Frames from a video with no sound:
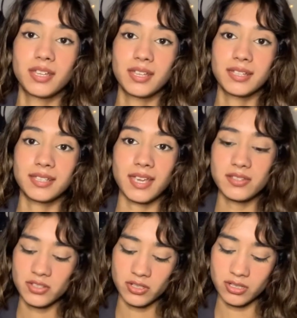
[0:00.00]

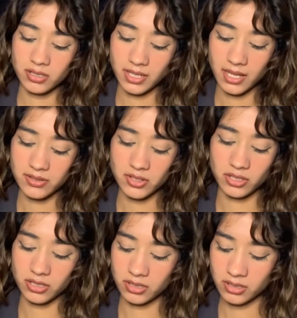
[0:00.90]

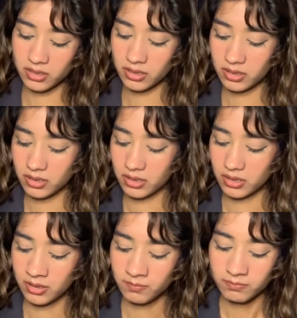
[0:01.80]
Cancer,
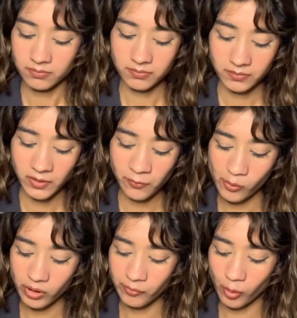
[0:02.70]

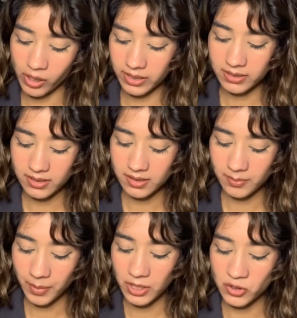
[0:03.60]
4 of Wands,
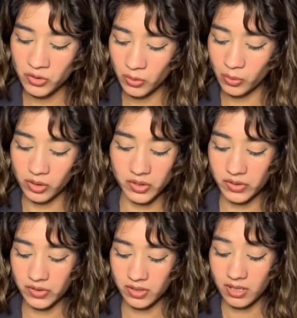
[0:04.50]
Page of Swords,